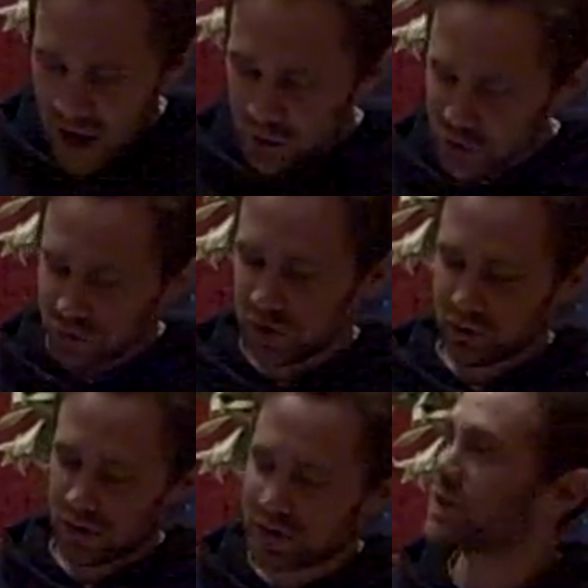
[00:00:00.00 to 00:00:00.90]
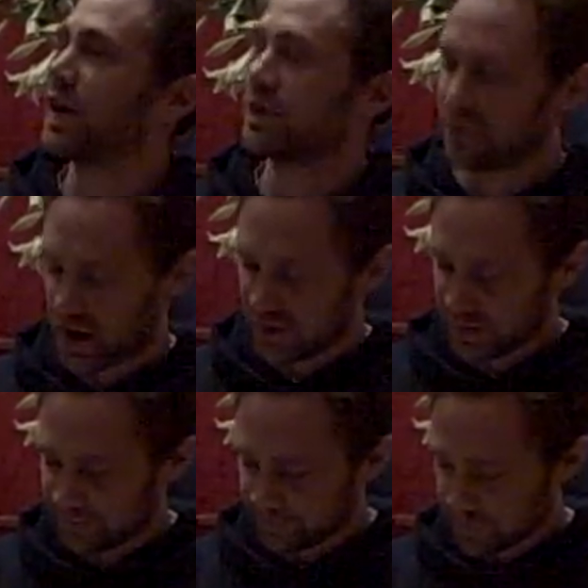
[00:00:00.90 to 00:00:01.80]
Our cute little insect
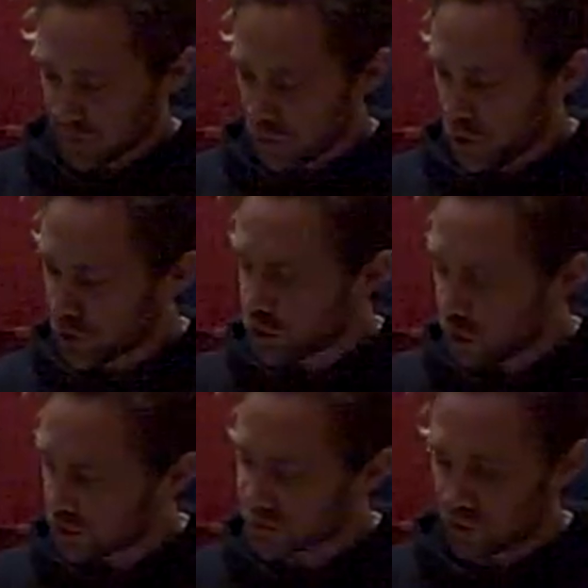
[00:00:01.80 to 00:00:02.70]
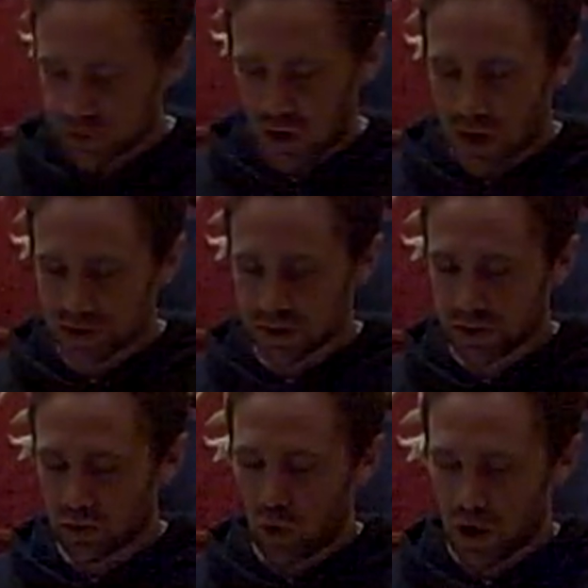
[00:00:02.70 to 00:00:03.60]
friend, one who works so
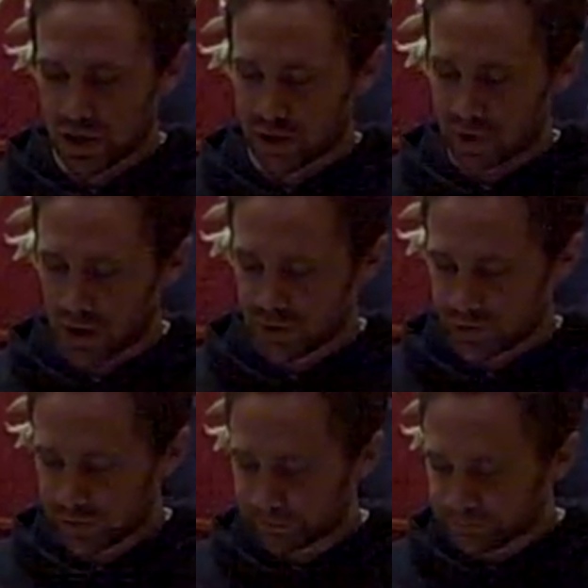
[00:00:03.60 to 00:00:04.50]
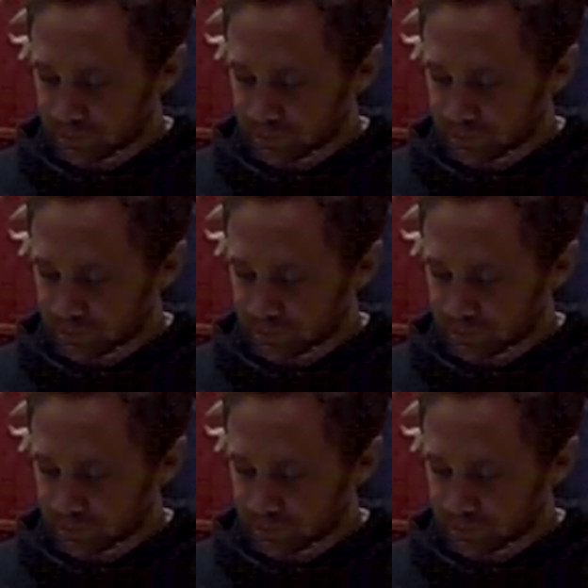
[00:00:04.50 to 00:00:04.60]
tirelessly and quietly around us,